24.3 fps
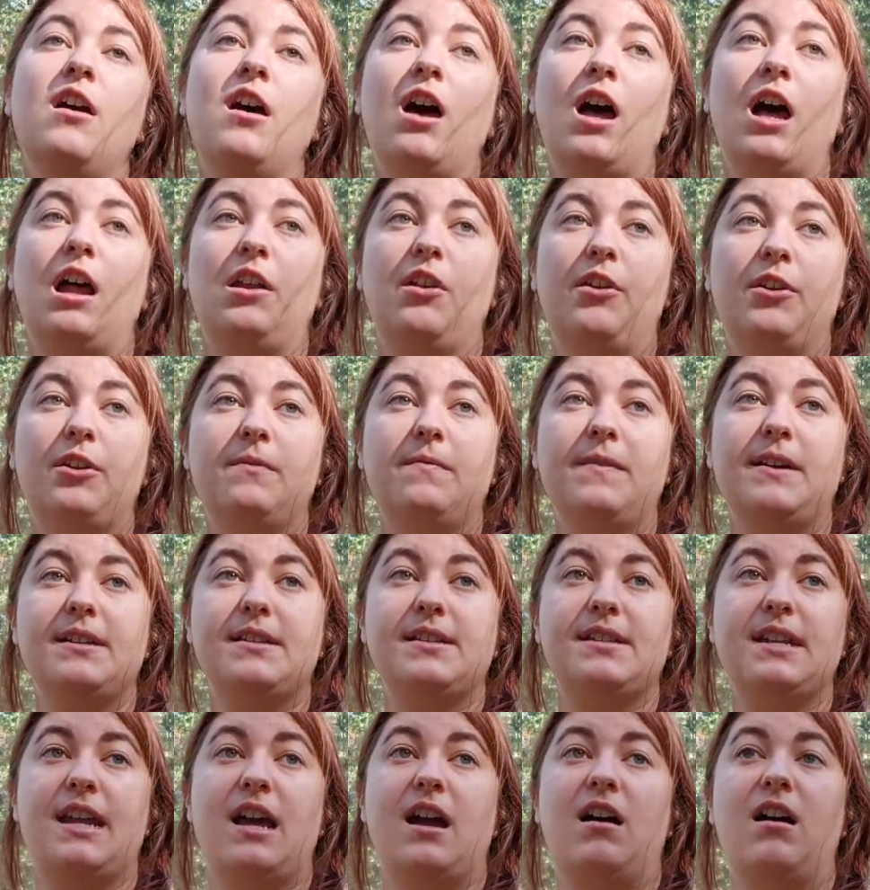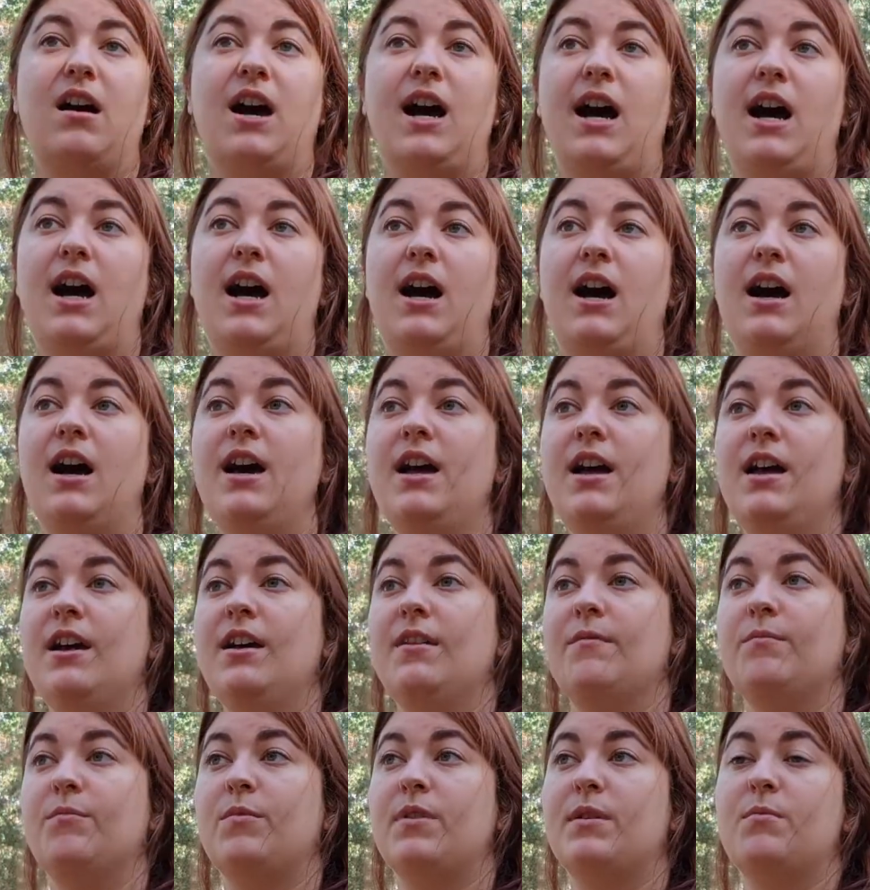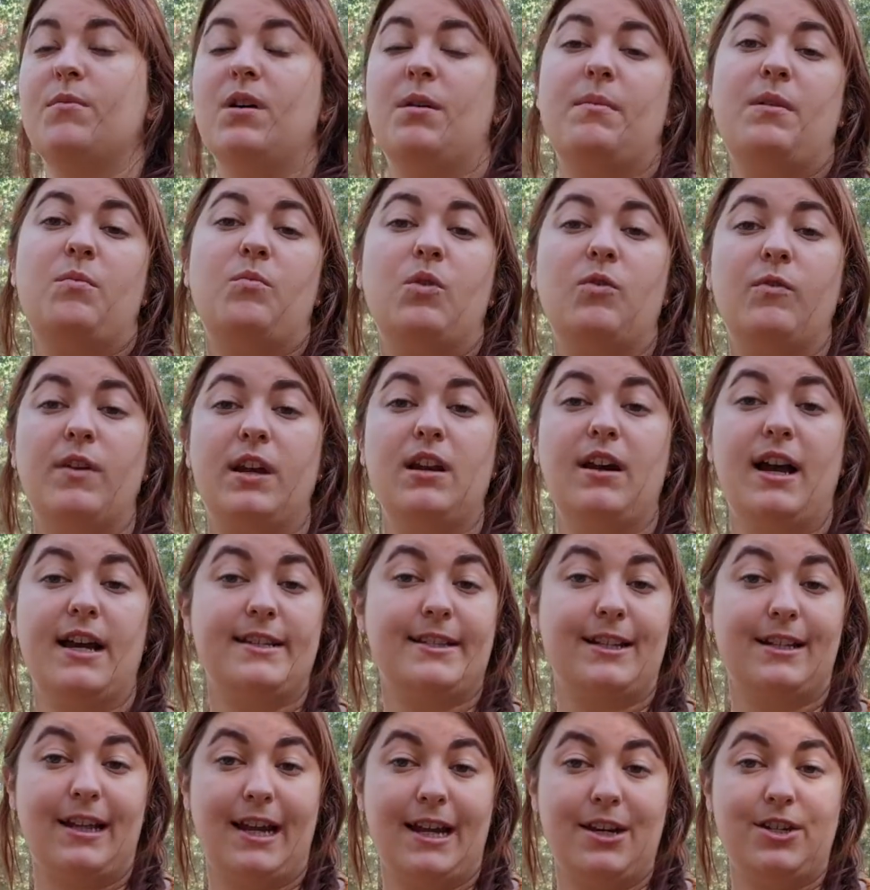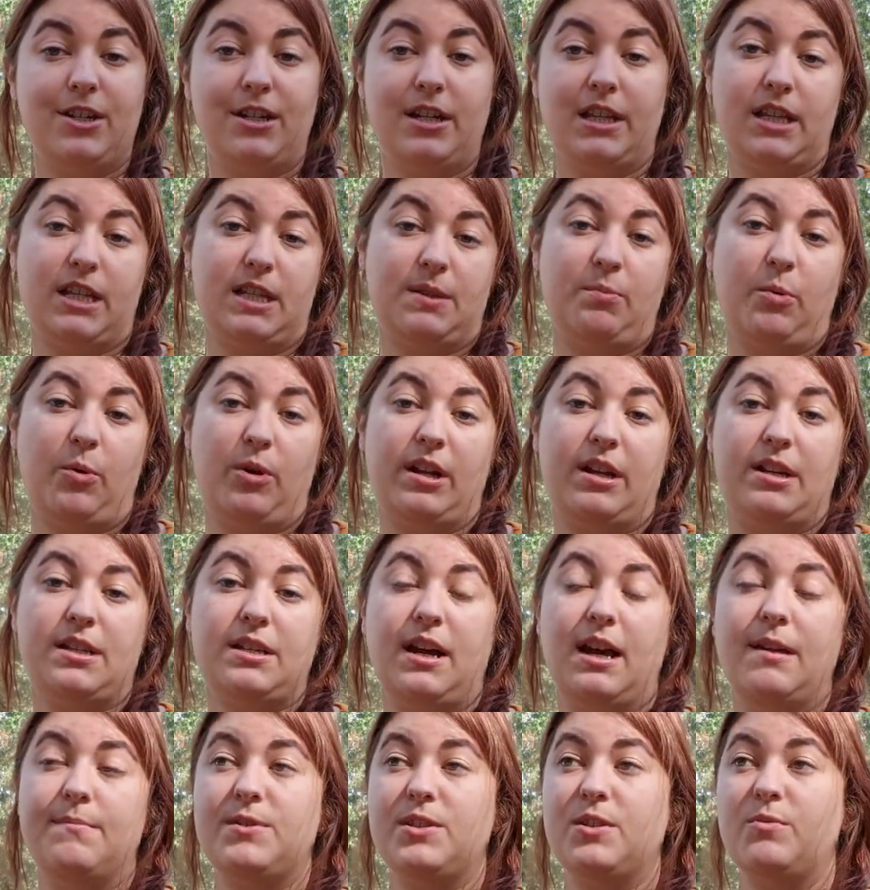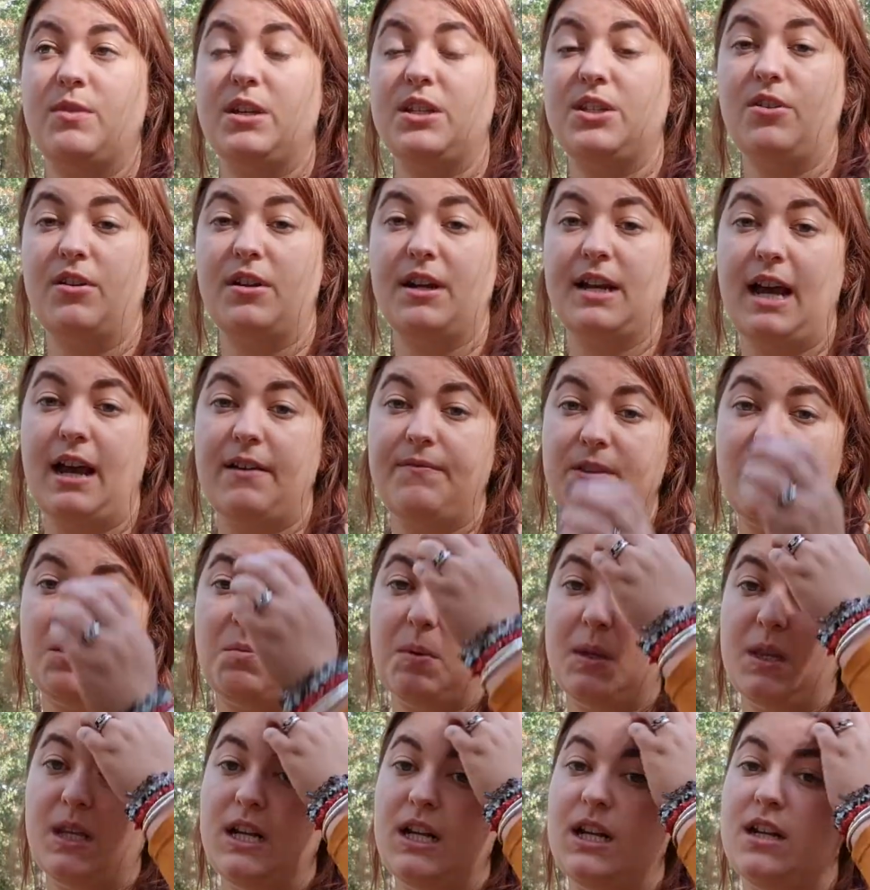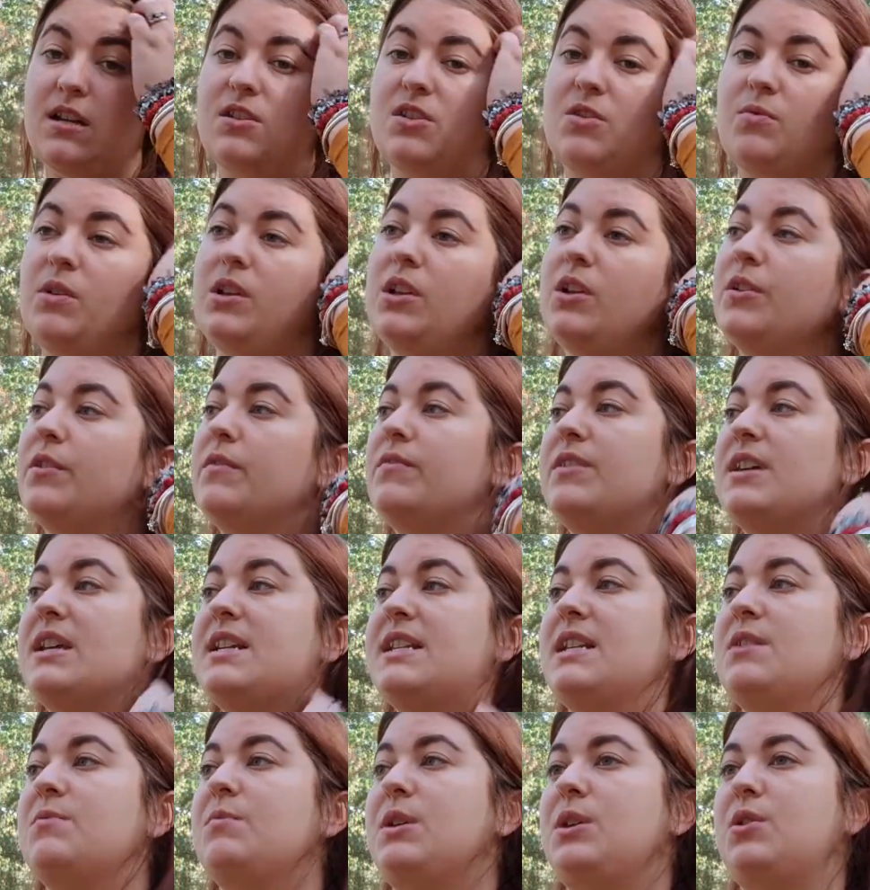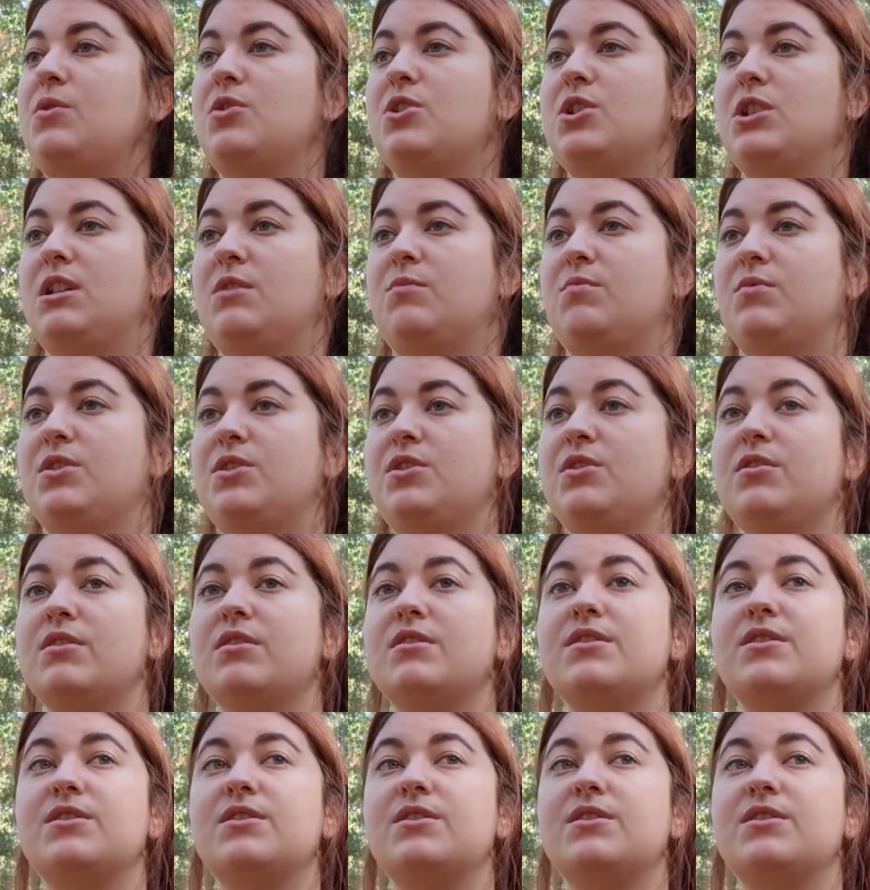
A lot of us now are, we're in isolation at this point in time, so we don't have the ability to do a lot of things that we usually would do.